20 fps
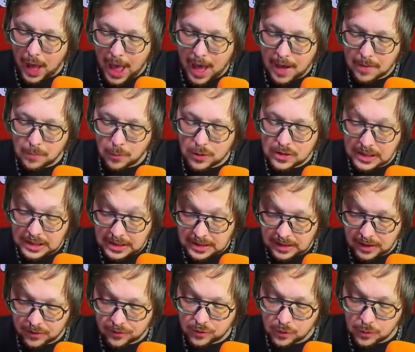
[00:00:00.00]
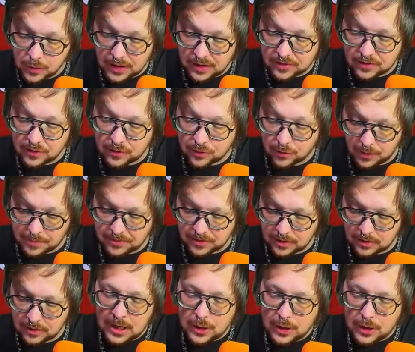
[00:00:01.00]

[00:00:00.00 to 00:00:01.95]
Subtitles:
add more details to its description.